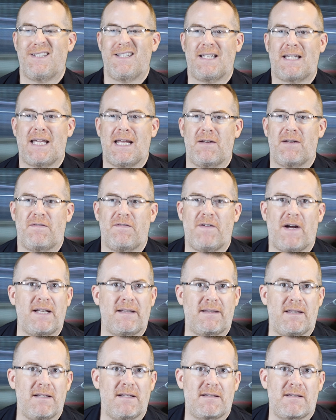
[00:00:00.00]
you can't
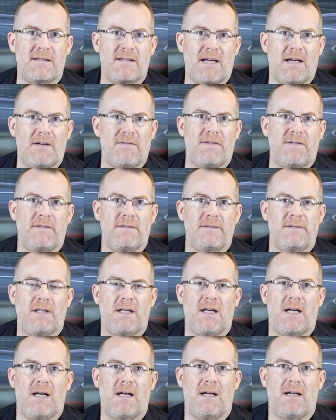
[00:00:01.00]
fight this stuff.
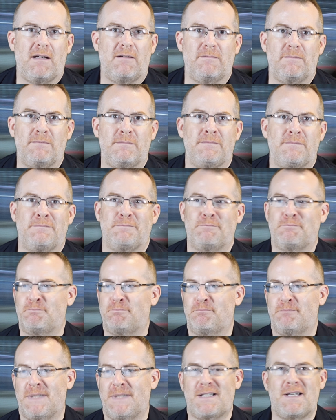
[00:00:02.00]

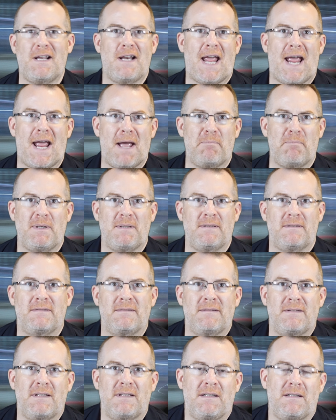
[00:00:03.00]
It's going to
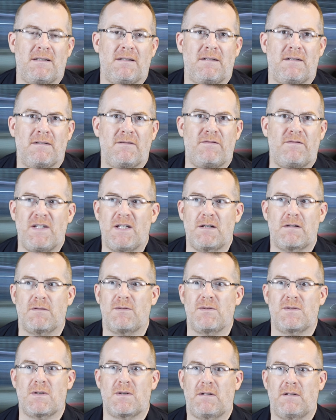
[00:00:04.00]
happen.
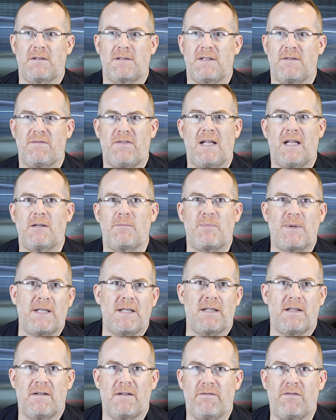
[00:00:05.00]
Vehicles are
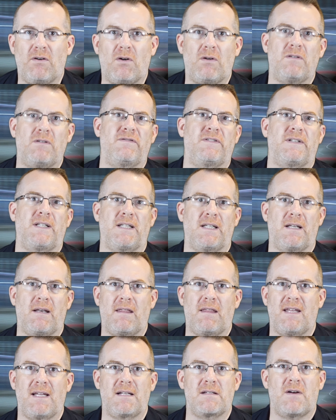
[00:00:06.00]
developing and evolving
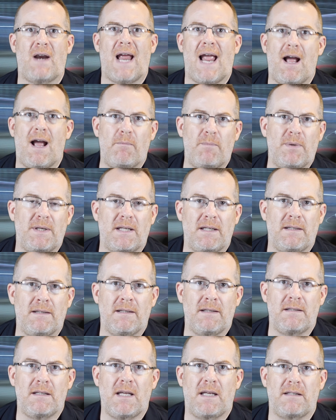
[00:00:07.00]
and things are happening,
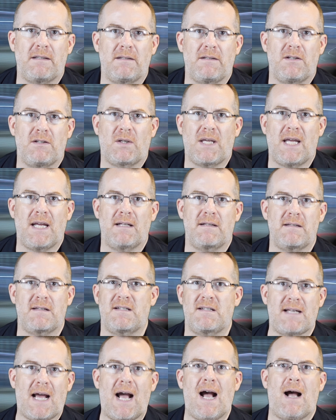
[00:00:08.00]
and you can't
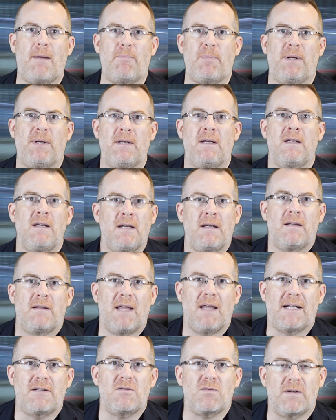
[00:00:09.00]
stop
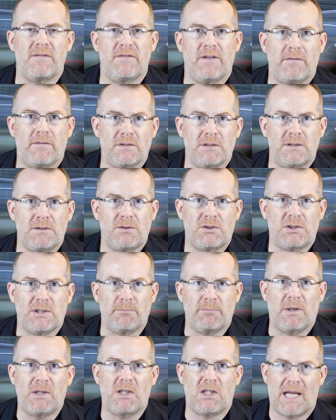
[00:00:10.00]
that sort of
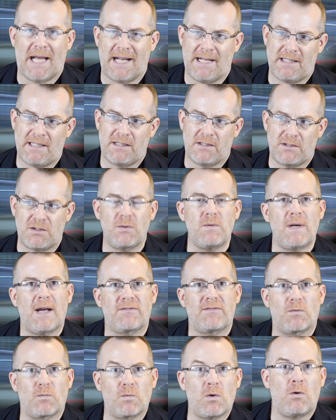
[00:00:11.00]
evolution. But yet you do
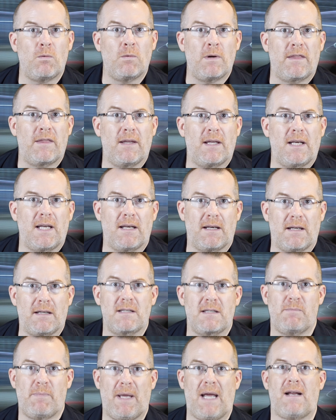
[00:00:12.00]
have to roll with it and
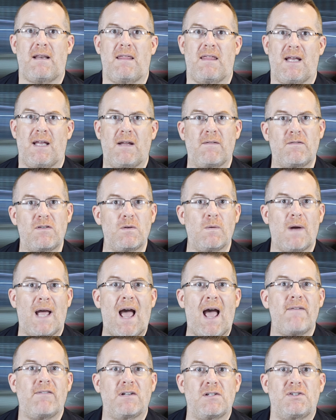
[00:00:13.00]
expect that if you
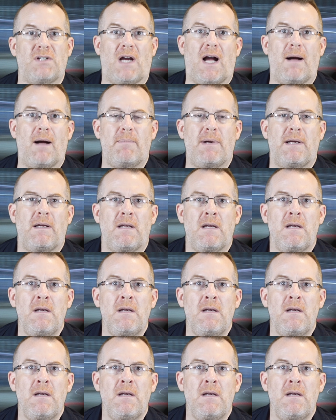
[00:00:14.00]
have a shop